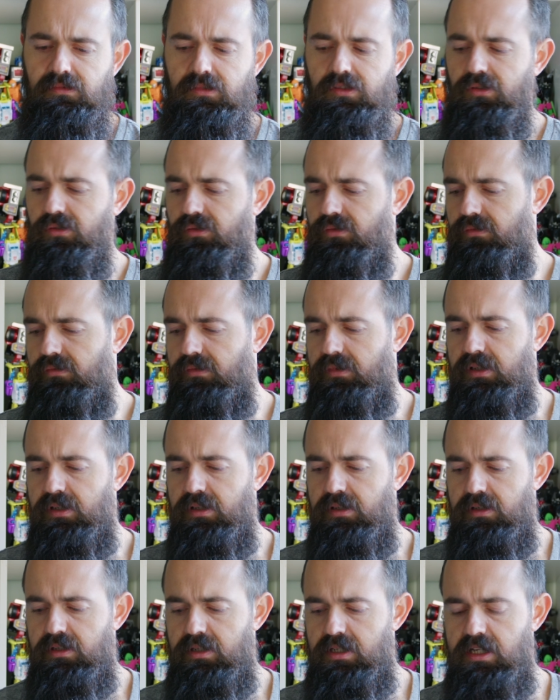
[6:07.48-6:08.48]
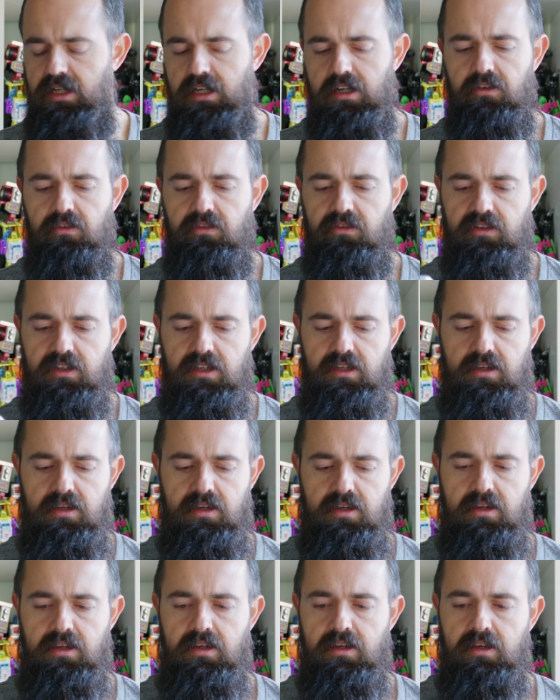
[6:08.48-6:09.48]
oh, there goes
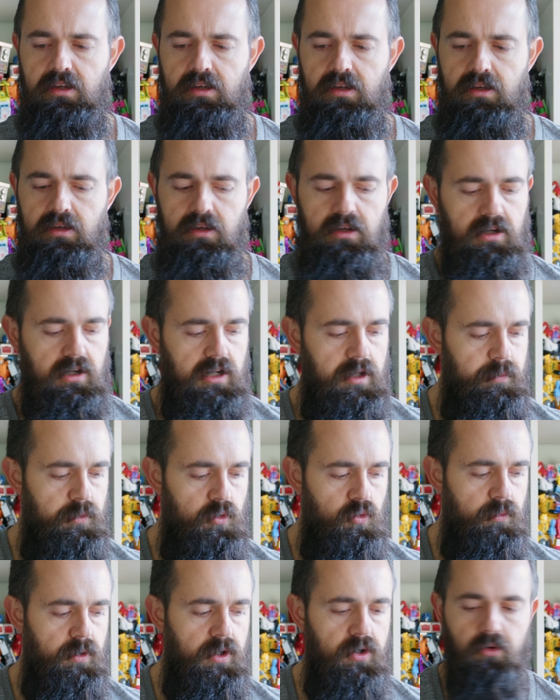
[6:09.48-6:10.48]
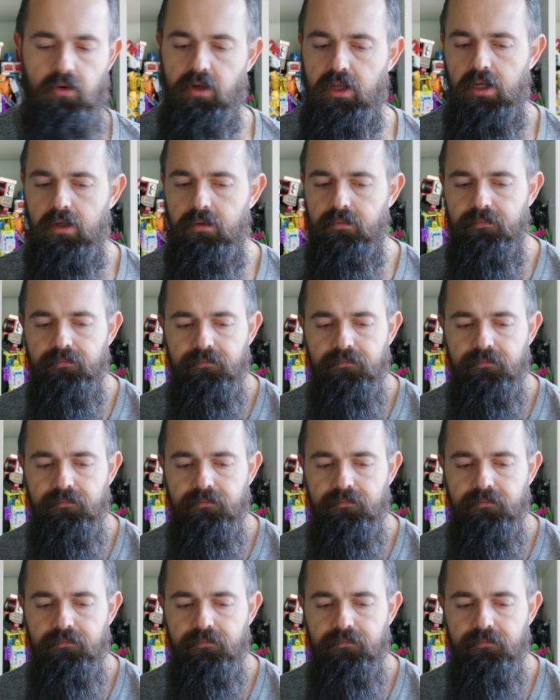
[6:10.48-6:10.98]
clipping on my audio. Right,